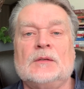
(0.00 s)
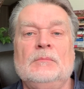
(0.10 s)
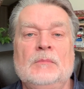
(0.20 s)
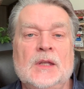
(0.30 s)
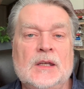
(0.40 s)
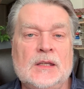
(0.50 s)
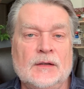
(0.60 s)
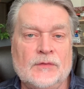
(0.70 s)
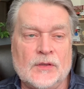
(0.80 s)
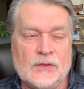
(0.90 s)
many
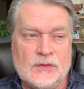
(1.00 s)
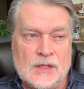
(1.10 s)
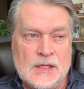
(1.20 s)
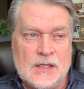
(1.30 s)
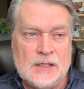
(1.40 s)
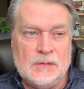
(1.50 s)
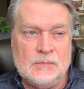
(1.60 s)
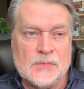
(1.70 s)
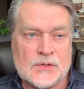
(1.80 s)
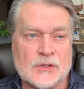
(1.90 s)
of the
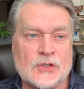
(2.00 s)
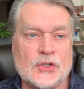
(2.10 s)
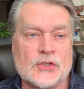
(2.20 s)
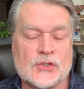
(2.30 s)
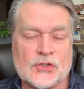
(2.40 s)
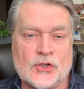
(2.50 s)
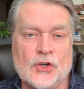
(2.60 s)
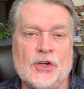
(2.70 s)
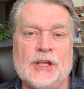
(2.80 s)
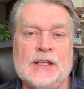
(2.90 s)
themes
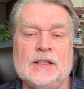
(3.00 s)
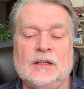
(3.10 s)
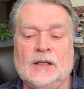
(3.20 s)
concerning